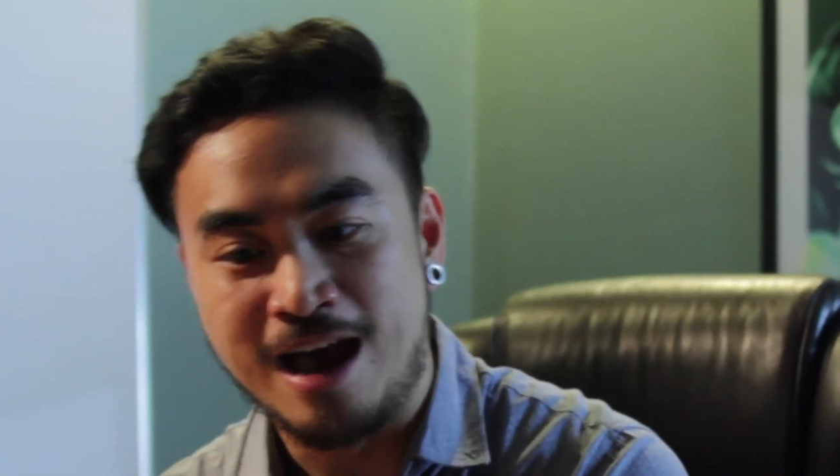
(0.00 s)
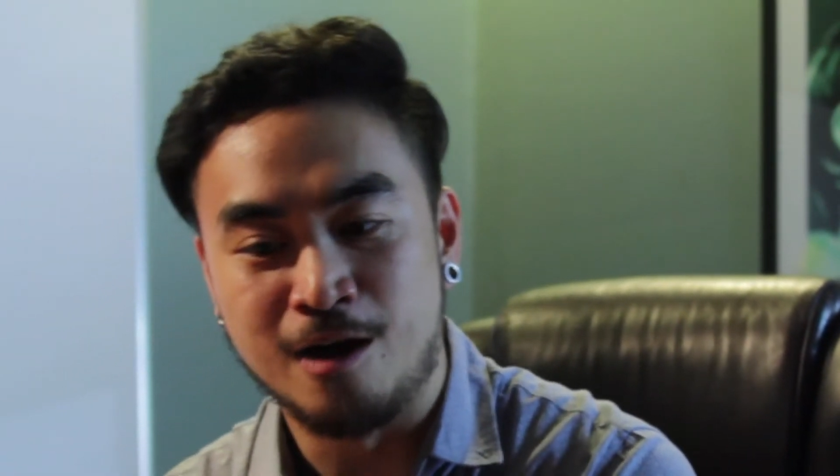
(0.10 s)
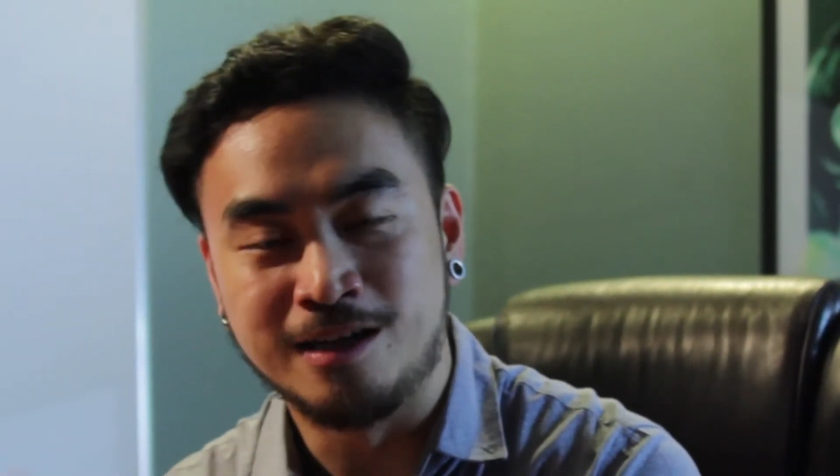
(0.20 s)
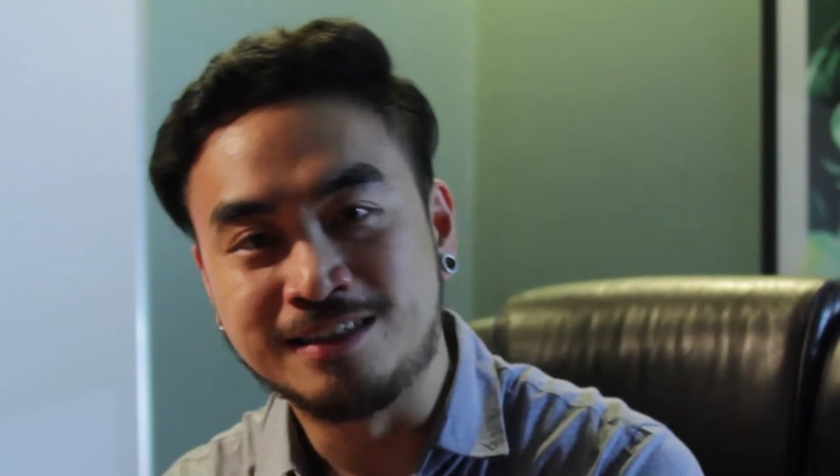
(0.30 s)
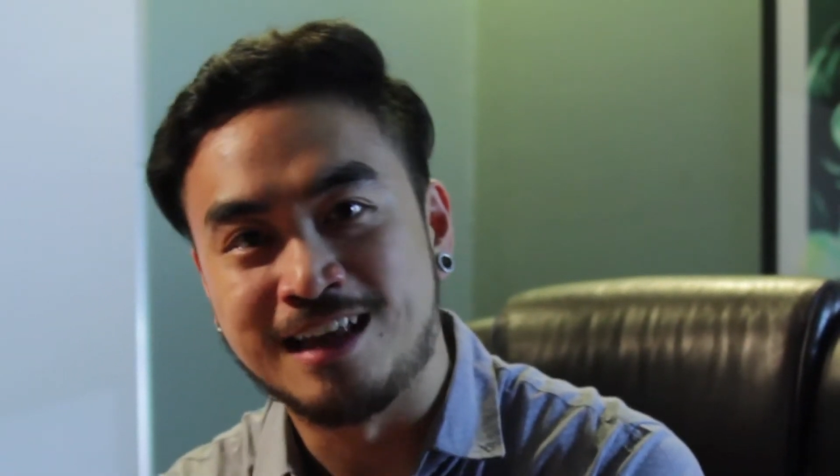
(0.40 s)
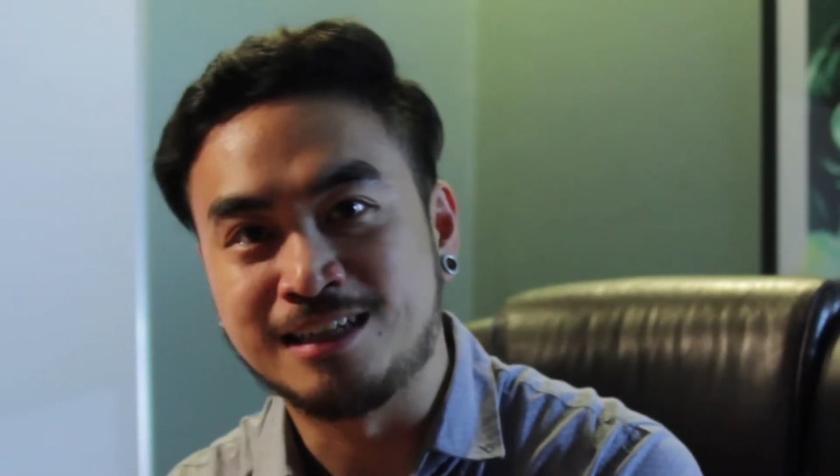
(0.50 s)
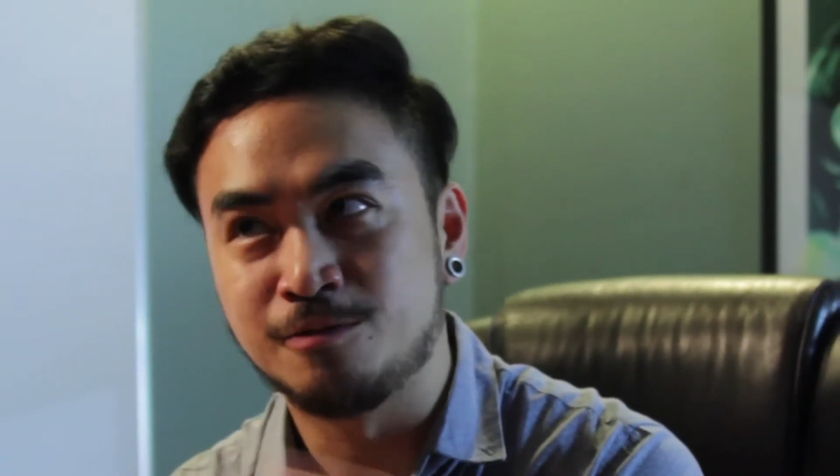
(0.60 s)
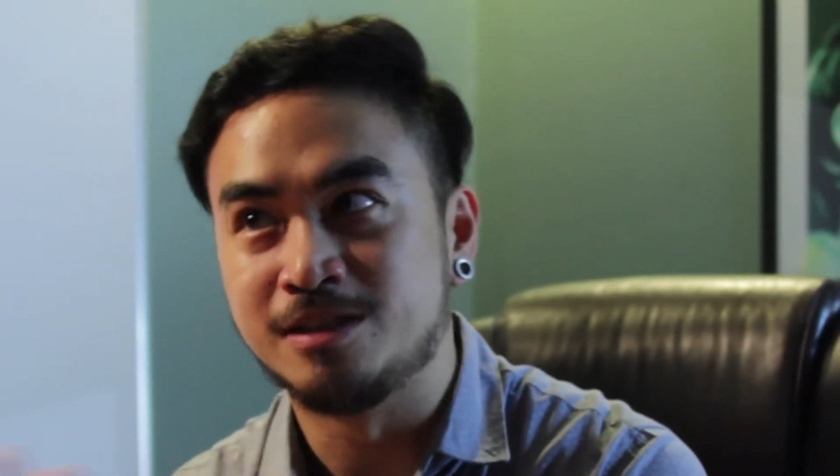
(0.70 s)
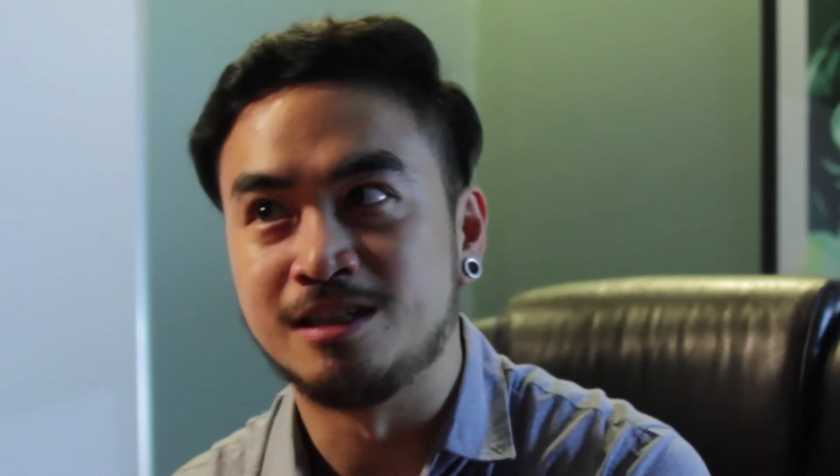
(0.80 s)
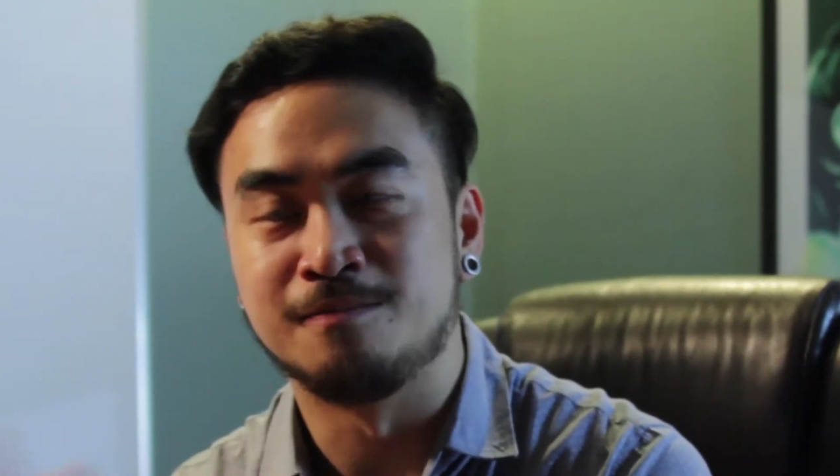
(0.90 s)
always like
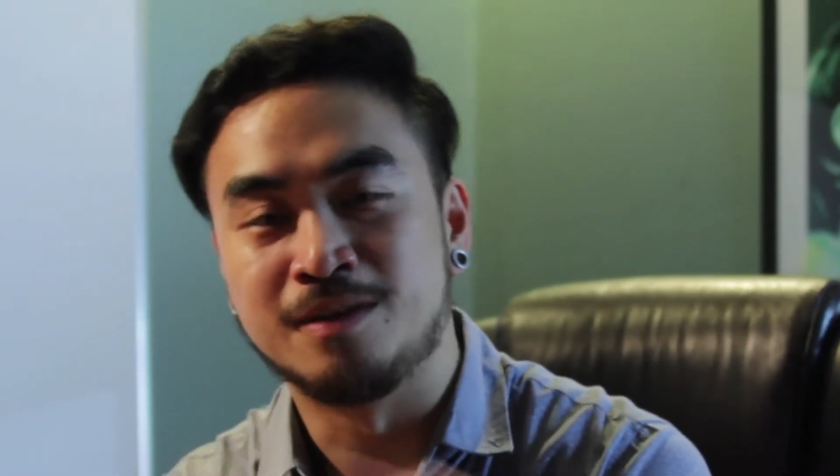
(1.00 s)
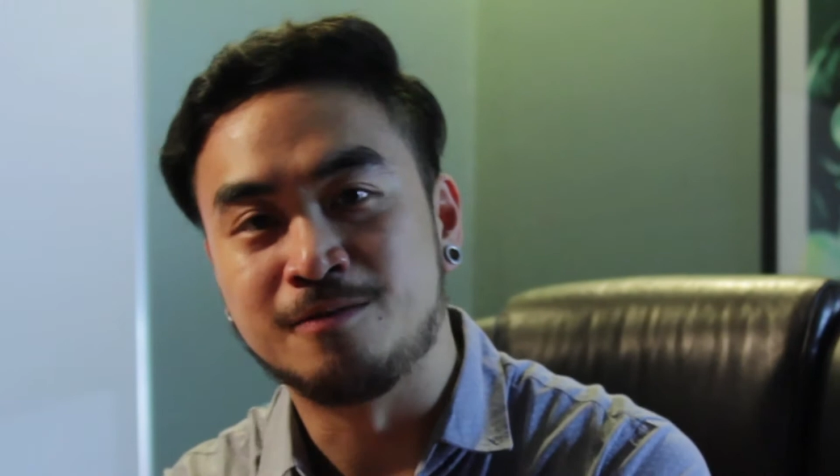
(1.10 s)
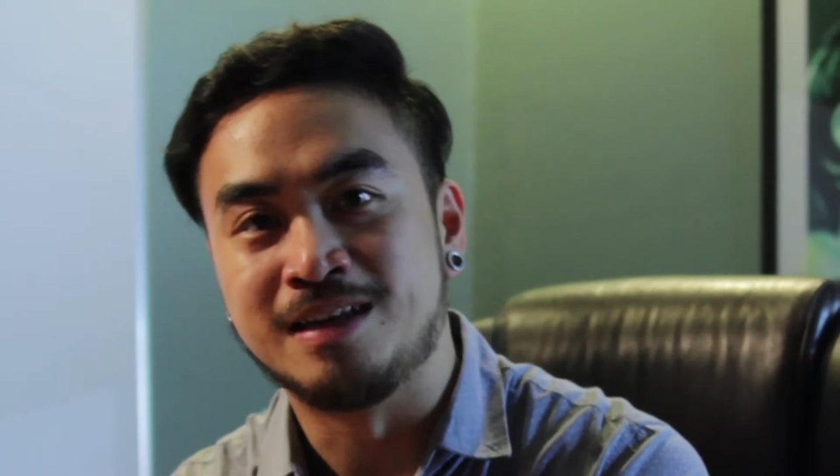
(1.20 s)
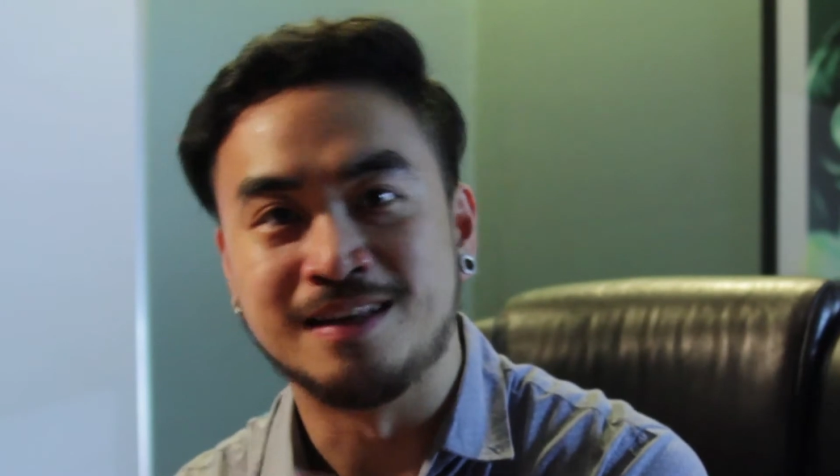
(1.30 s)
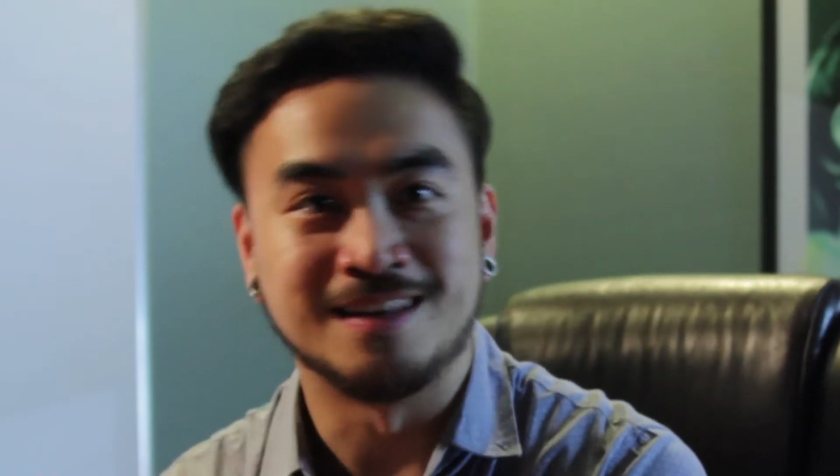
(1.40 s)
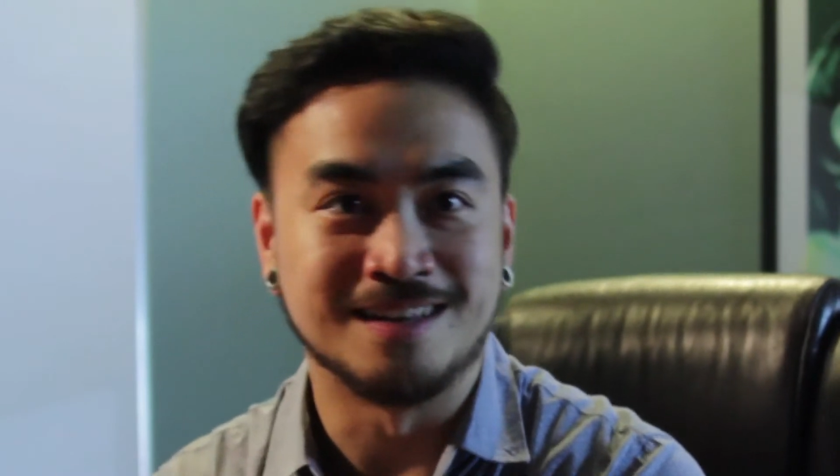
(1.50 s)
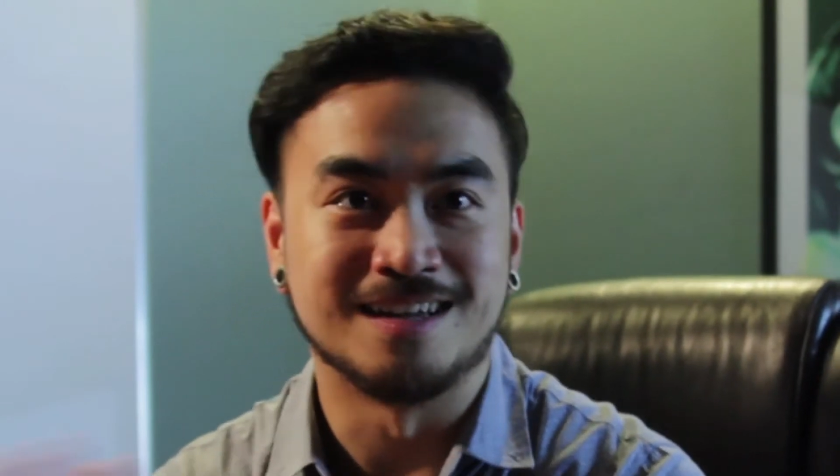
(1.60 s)
switching between